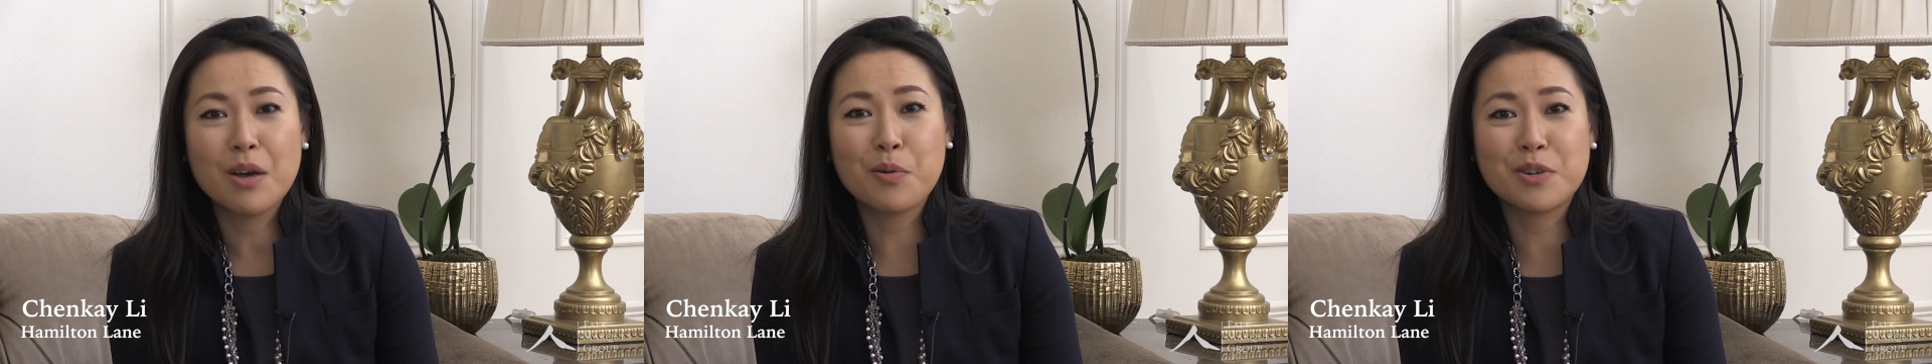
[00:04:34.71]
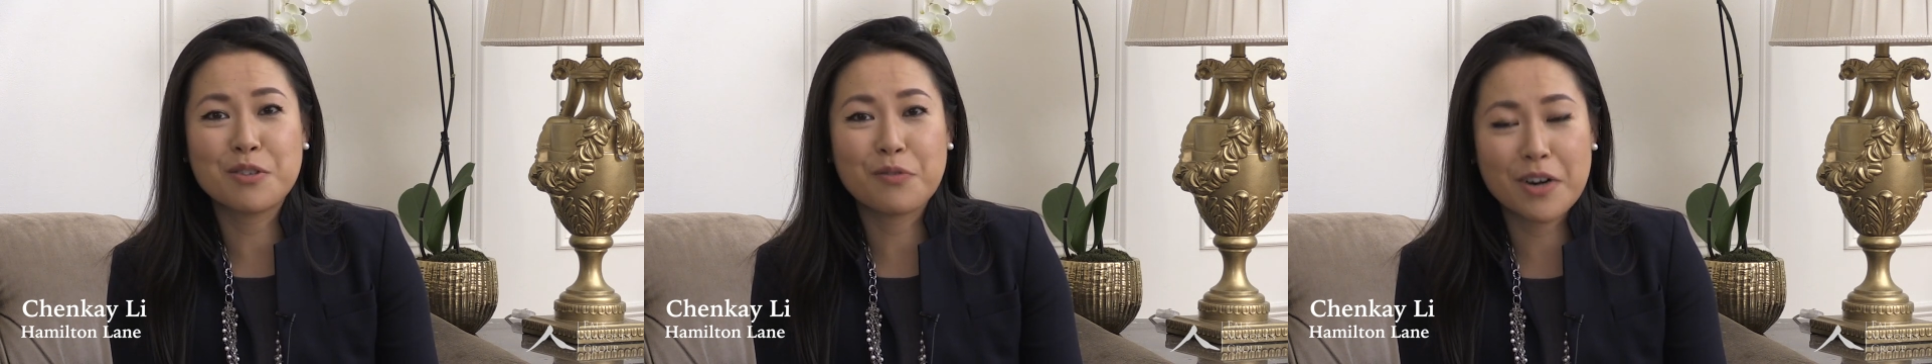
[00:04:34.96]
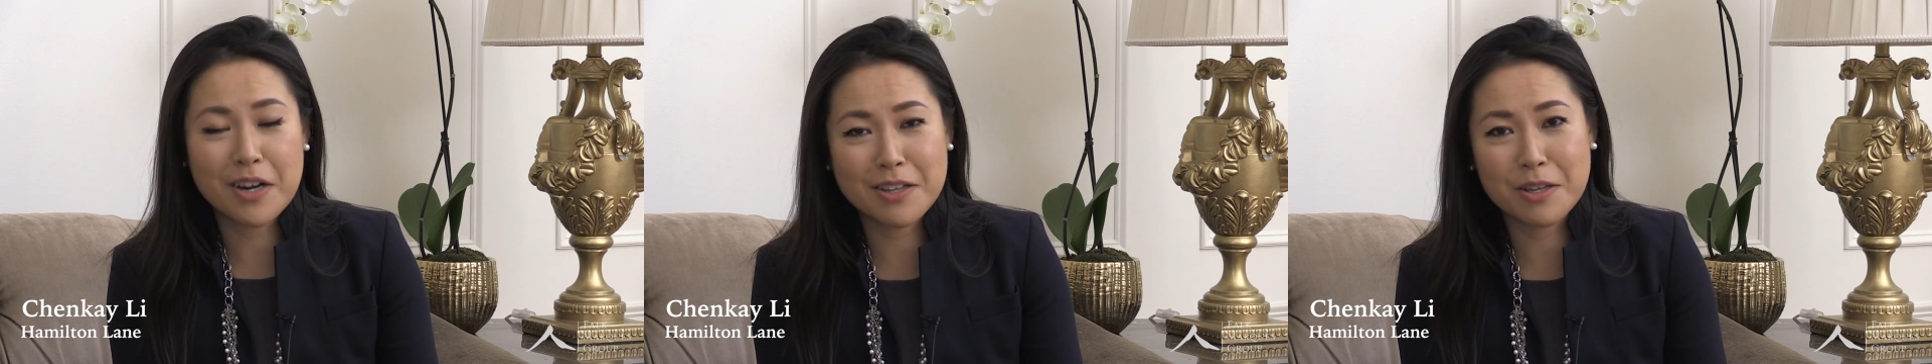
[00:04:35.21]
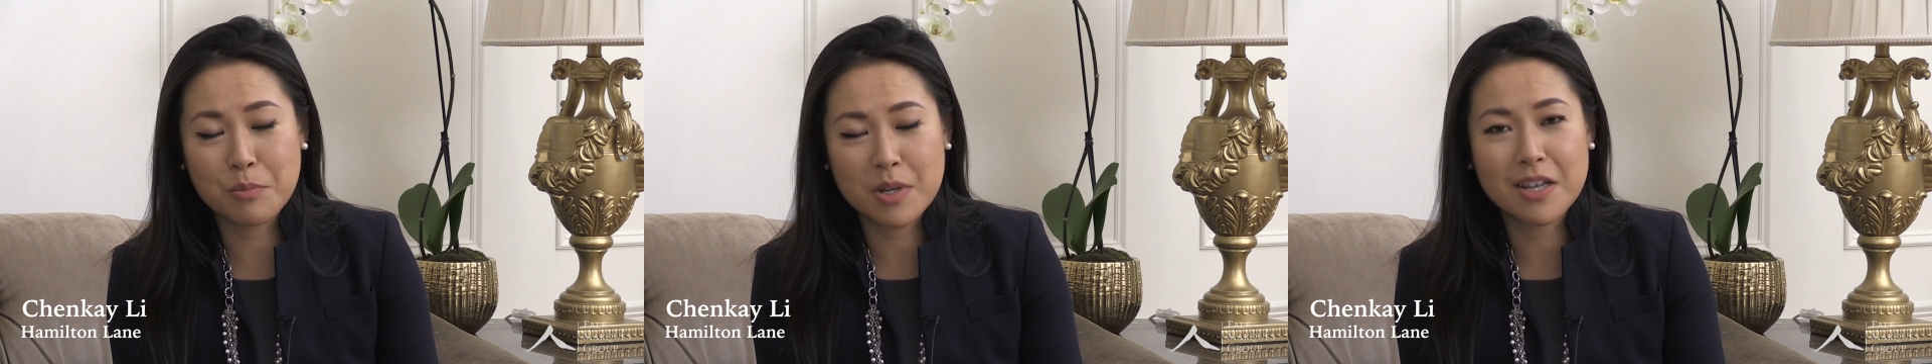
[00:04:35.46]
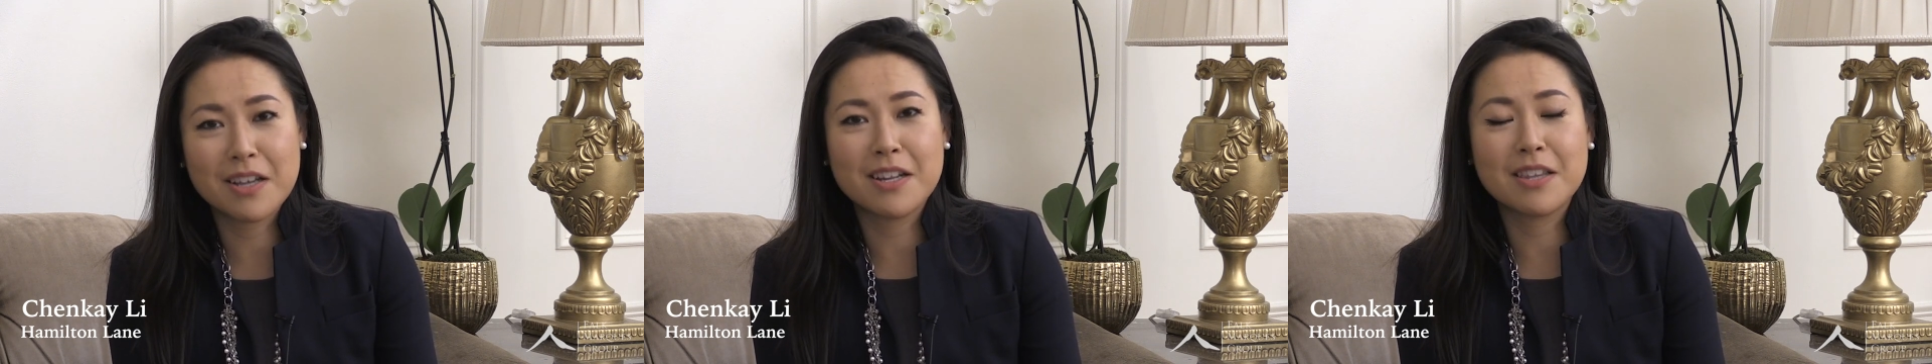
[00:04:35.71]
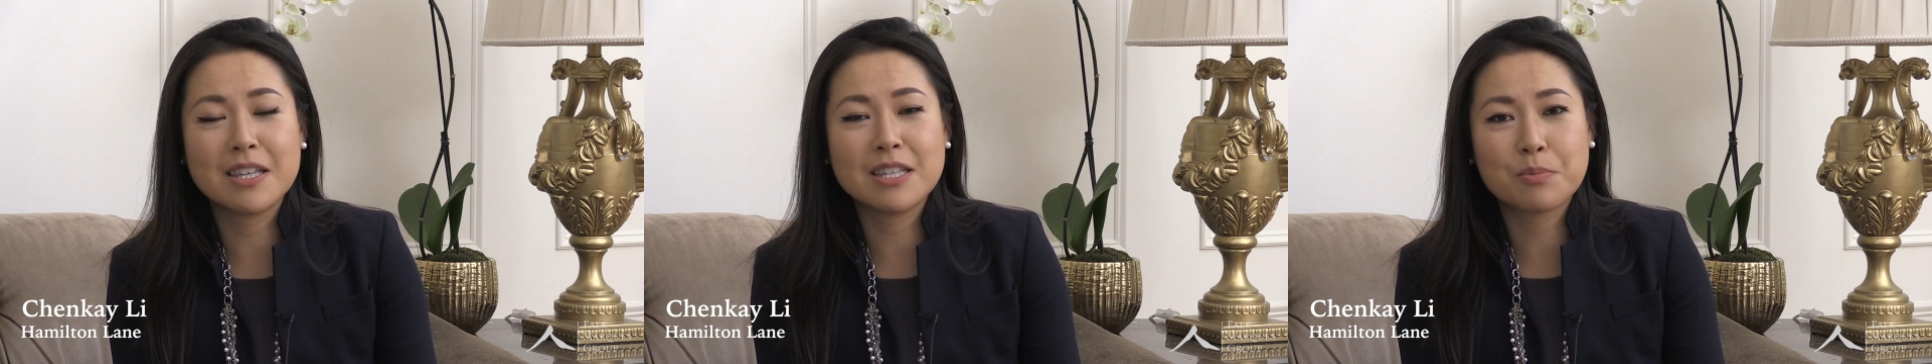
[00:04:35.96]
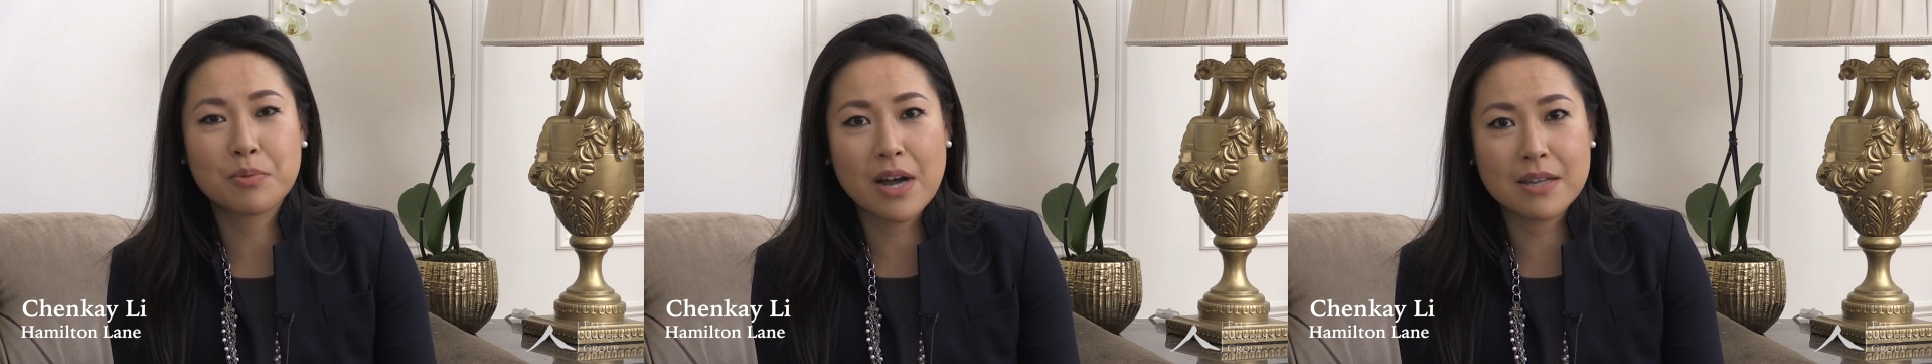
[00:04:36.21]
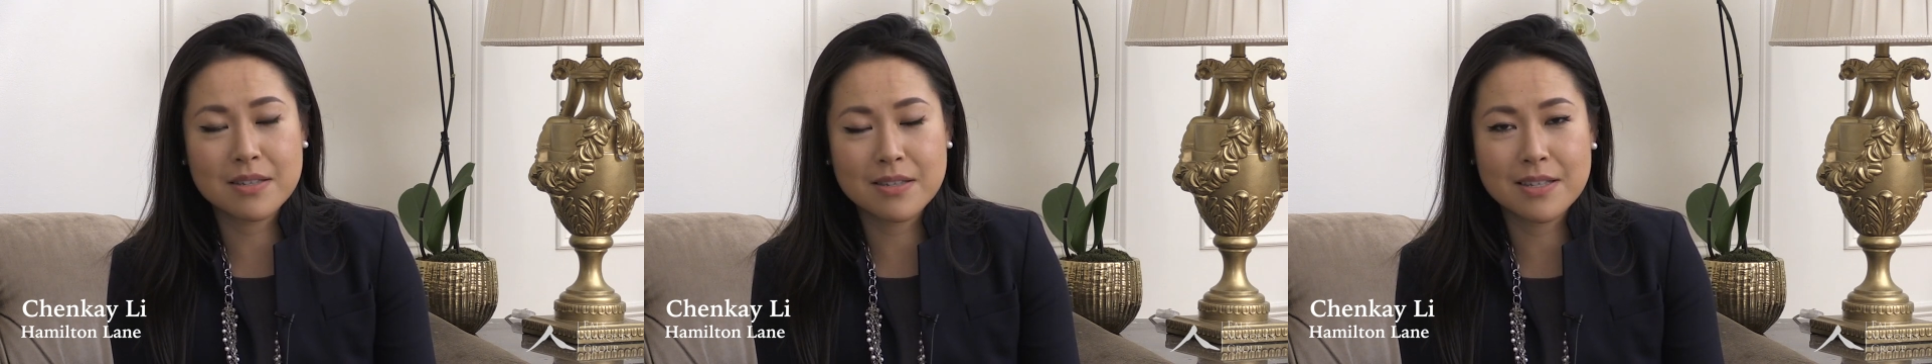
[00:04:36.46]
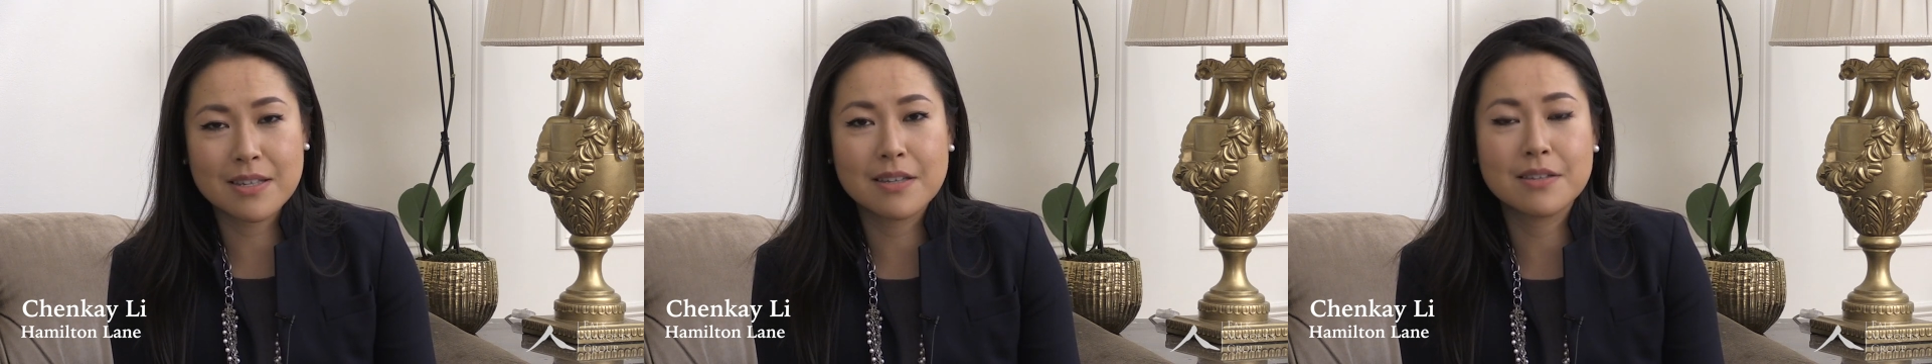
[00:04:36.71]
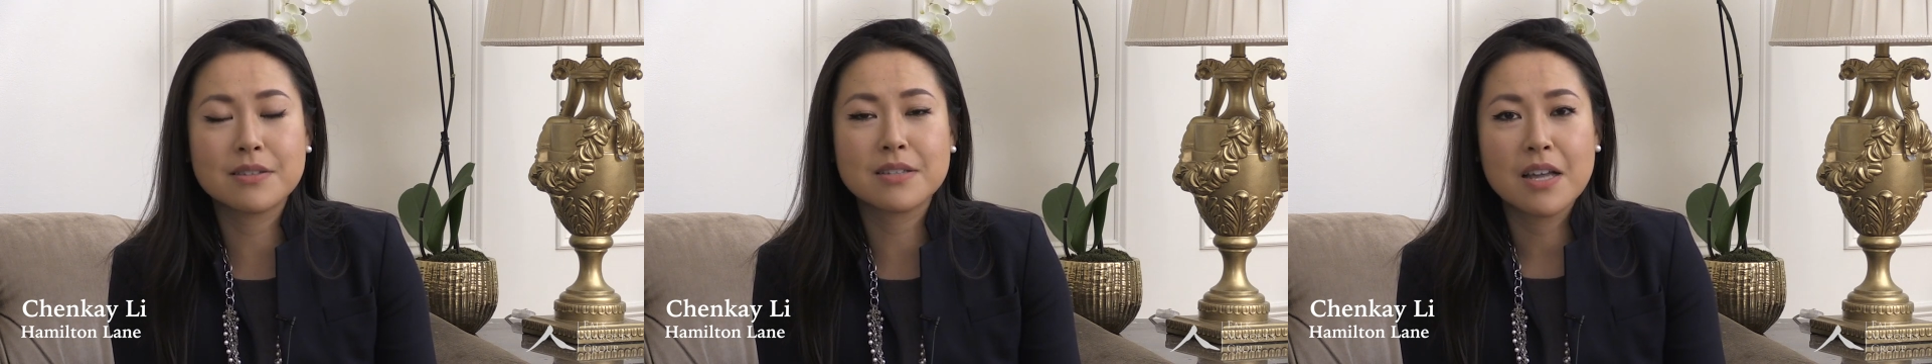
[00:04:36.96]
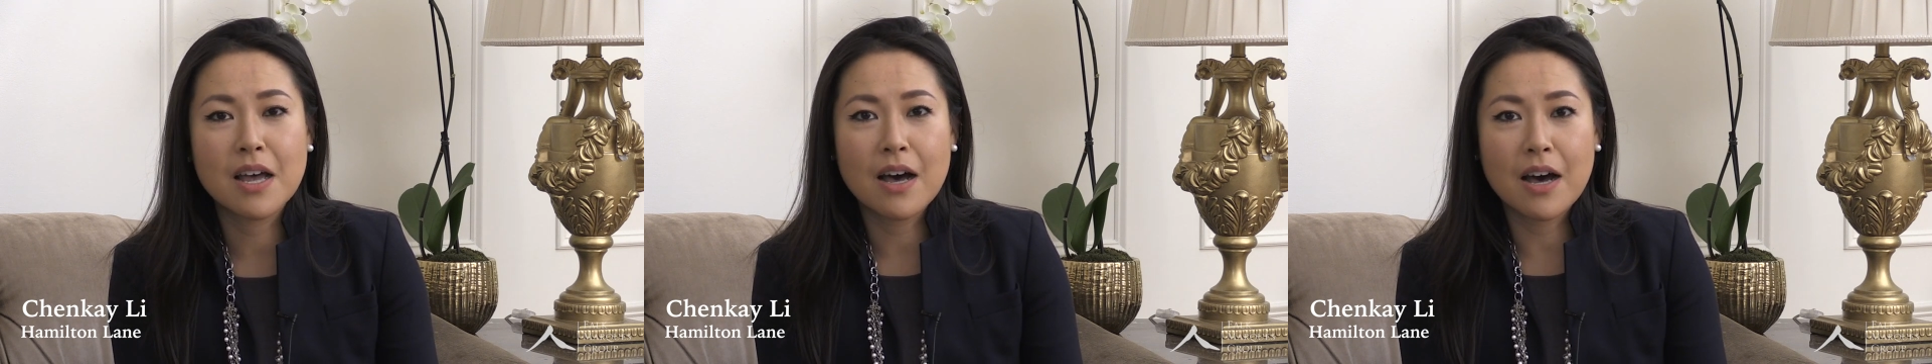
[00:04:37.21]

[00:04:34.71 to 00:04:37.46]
which is very limited in these processes,